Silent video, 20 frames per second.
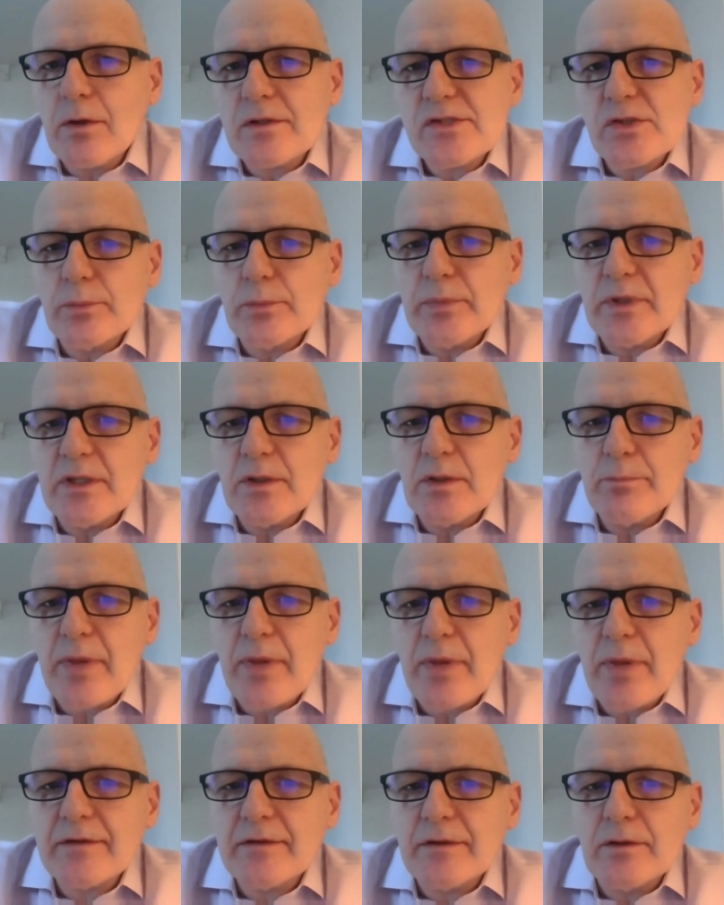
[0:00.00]
also be
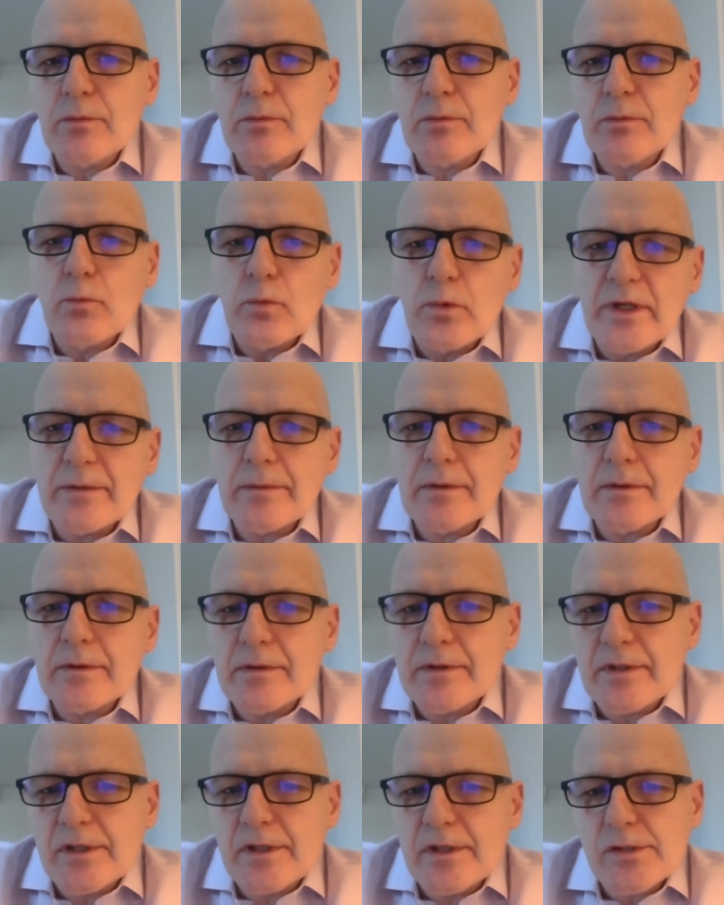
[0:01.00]
impacted with
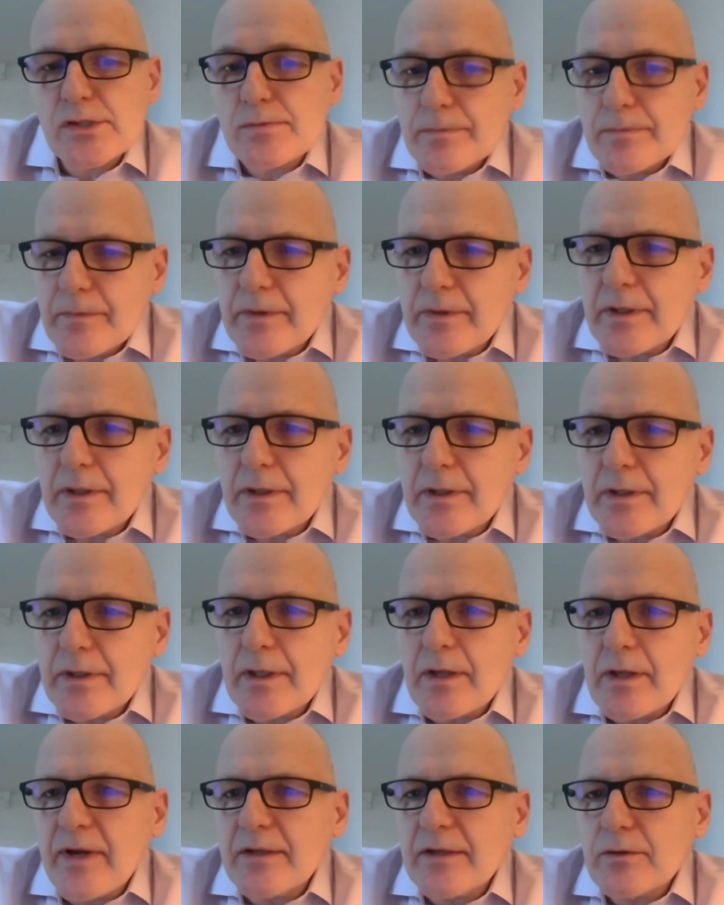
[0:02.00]
this
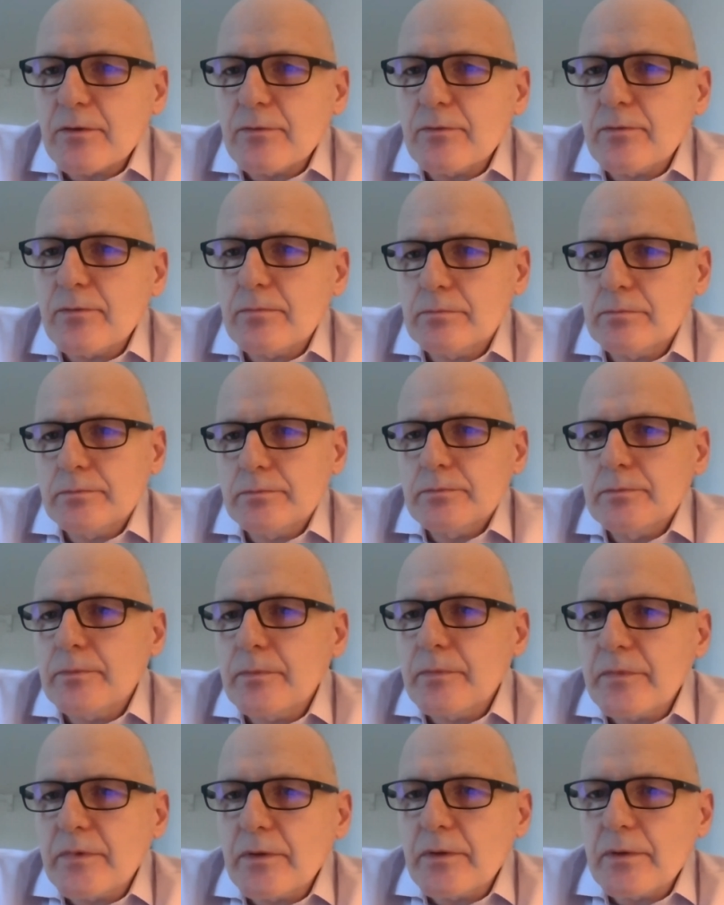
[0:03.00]
effective
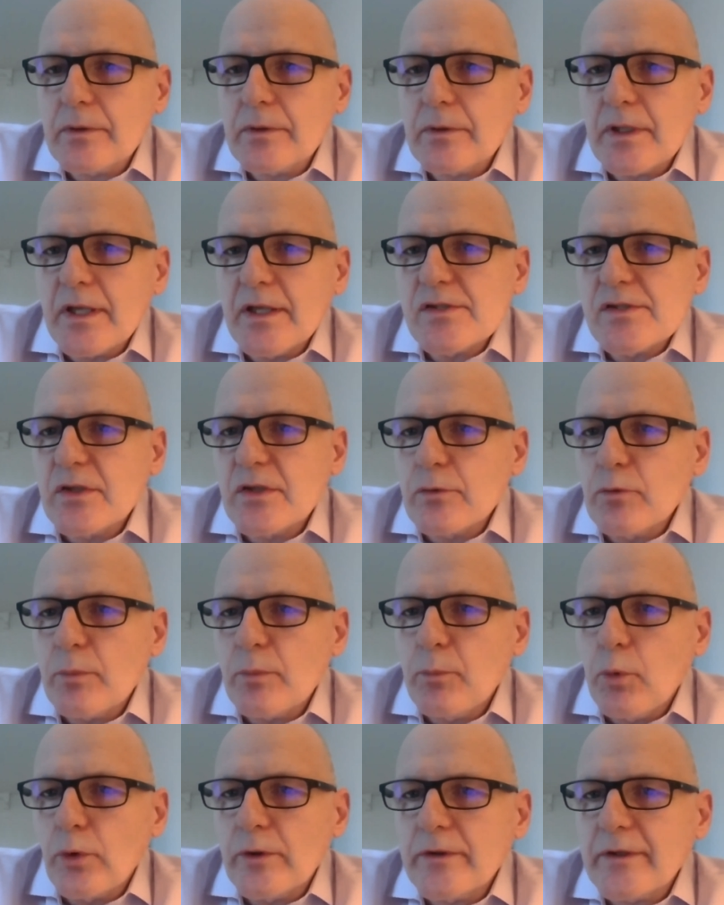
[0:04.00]
incident
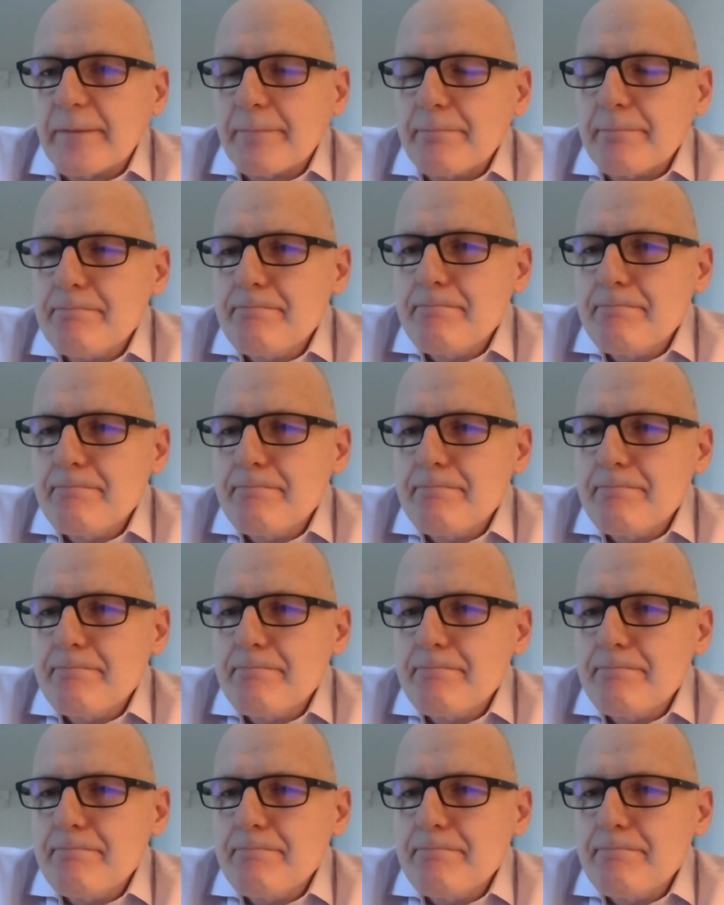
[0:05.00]
reporting.